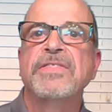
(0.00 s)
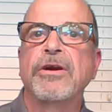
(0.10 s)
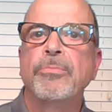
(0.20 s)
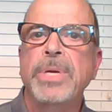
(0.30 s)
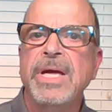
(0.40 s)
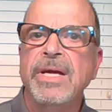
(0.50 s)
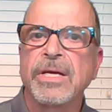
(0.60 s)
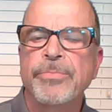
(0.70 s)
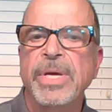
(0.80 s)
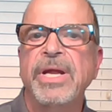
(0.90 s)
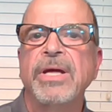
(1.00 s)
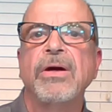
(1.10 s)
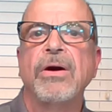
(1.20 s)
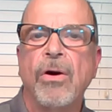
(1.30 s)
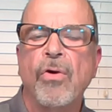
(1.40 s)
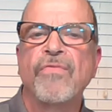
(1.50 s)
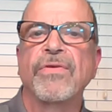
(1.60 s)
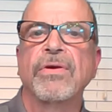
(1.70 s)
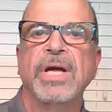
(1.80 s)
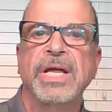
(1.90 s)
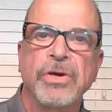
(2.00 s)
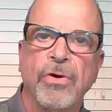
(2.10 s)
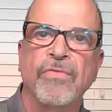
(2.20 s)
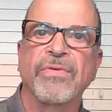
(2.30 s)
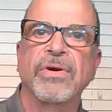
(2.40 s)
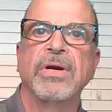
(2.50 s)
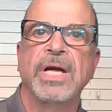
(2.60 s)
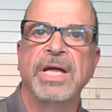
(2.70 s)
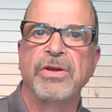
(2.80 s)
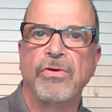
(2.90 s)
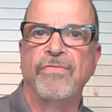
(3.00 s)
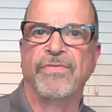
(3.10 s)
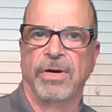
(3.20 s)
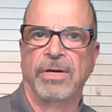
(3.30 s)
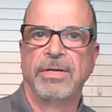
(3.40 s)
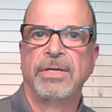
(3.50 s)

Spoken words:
that are being committed over and over and over.